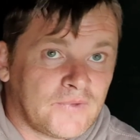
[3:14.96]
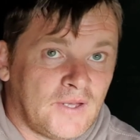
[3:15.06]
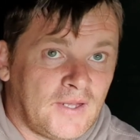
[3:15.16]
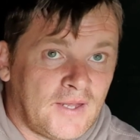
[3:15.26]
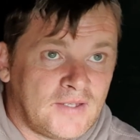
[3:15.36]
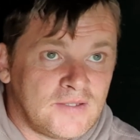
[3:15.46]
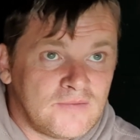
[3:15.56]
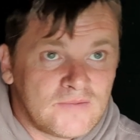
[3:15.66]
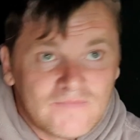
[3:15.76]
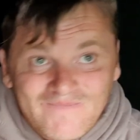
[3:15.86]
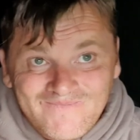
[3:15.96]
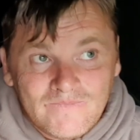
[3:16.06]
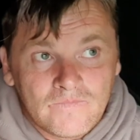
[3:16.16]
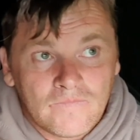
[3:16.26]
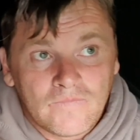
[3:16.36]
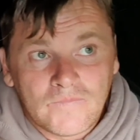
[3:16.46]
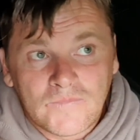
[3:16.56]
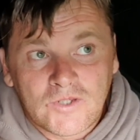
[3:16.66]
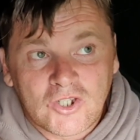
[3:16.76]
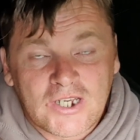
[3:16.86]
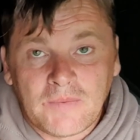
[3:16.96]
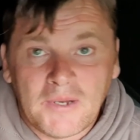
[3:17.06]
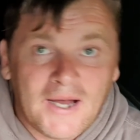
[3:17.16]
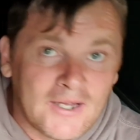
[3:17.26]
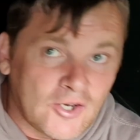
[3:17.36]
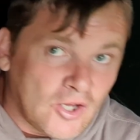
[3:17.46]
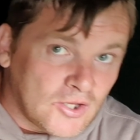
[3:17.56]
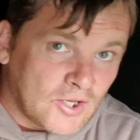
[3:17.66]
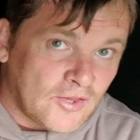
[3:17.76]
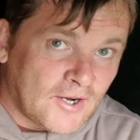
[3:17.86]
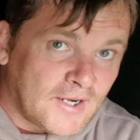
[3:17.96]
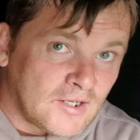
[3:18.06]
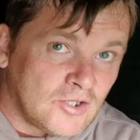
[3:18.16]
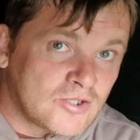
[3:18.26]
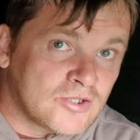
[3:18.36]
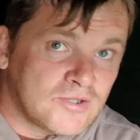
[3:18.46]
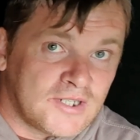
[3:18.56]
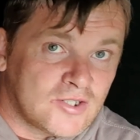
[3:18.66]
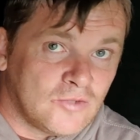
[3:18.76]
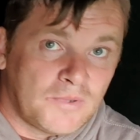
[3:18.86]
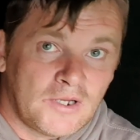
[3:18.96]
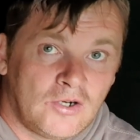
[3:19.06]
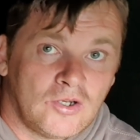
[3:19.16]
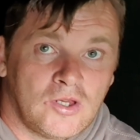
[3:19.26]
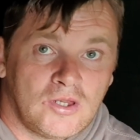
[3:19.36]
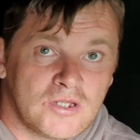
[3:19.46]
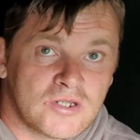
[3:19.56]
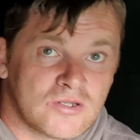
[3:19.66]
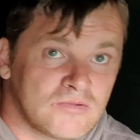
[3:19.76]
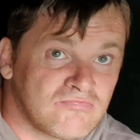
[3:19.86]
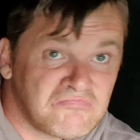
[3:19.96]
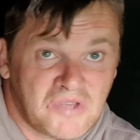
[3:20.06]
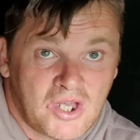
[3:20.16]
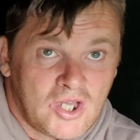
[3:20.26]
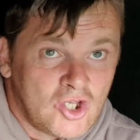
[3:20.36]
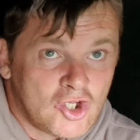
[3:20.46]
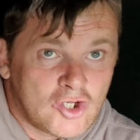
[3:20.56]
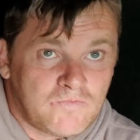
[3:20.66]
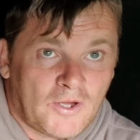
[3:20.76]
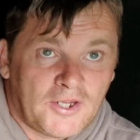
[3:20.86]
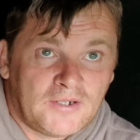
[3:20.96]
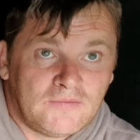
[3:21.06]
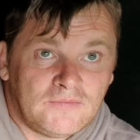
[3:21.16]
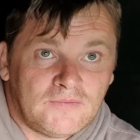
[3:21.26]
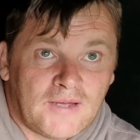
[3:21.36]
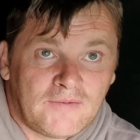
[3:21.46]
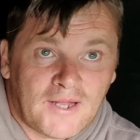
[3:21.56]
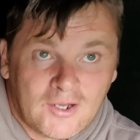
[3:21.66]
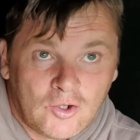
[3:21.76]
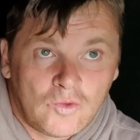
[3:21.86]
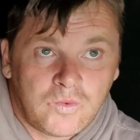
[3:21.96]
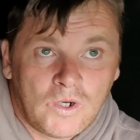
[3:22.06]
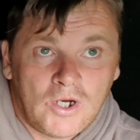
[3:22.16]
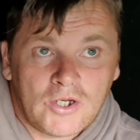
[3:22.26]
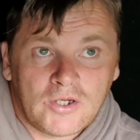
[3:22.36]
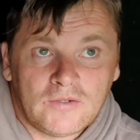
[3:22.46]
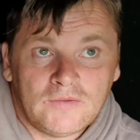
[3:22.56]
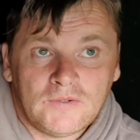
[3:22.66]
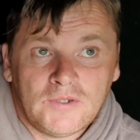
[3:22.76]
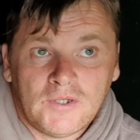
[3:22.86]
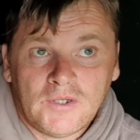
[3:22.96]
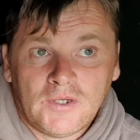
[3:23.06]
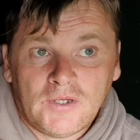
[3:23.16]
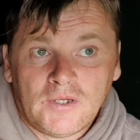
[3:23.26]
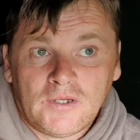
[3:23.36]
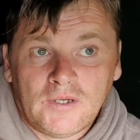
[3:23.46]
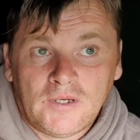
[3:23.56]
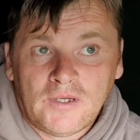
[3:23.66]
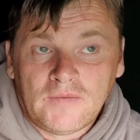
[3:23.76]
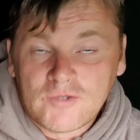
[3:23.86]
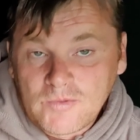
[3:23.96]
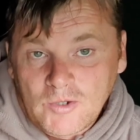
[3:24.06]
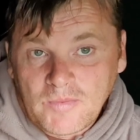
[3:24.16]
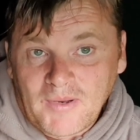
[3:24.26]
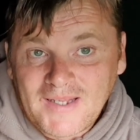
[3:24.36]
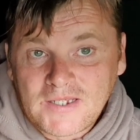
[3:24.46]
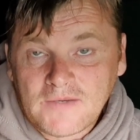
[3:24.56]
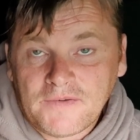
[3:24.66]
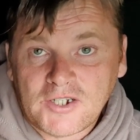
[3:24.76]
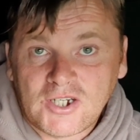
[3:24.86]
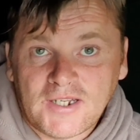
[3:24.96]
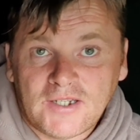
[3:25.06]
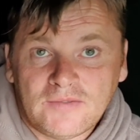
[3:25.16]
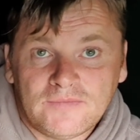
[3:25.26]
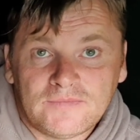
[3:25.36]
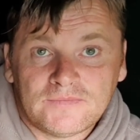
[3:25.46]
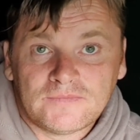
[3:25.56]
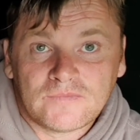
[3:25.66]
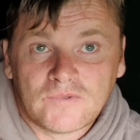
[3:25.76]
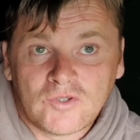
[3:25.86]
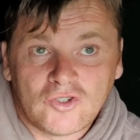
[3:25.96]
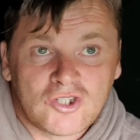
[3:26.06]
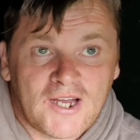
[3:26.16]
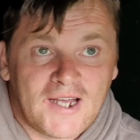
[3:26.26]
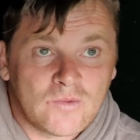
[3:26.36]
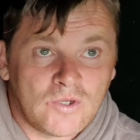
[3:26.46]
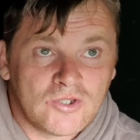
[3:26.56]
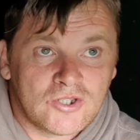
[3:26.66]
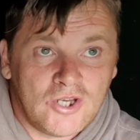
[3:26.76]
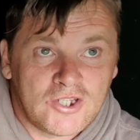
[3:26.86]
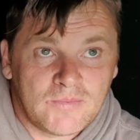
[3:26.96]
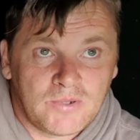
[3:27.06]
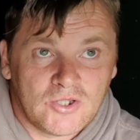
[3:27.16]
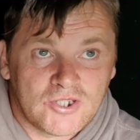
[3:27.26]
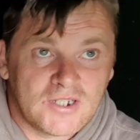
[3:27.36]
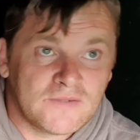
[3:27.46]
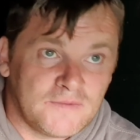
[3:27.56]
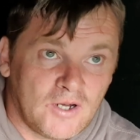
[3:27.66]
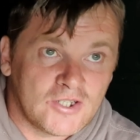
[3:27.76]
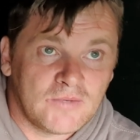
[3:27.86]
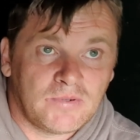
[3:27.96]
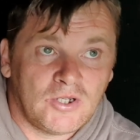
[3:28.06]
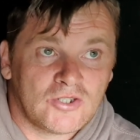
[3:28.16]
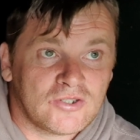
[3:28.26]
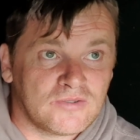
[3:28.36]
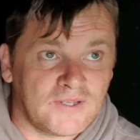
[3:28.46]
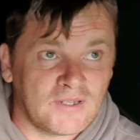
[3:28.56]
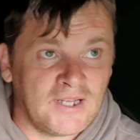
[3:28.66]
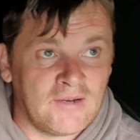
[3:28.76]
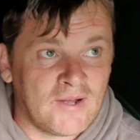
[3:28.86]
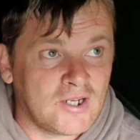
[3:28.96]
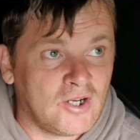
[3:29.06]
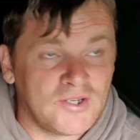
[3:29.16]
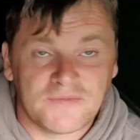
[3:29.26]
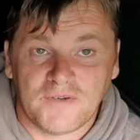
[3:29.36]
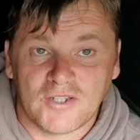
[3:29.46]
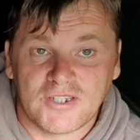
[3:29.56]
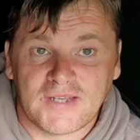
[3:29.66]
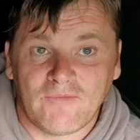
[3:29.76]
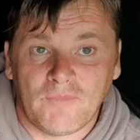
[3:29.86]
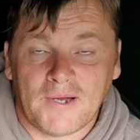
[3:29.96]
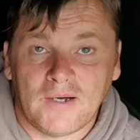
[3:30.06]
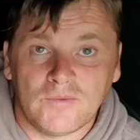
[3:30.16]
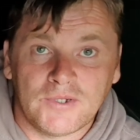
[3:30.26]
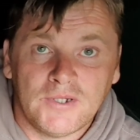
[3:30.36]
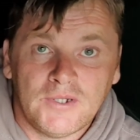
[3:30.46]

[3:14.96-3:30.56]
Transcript: And then just keep an eye on all the other anglers. These could be locals, spodding heavily could work. There's supposed to be plenty of fish in here, good size ones, 30 pluses, 40 plus. I think late record is £47,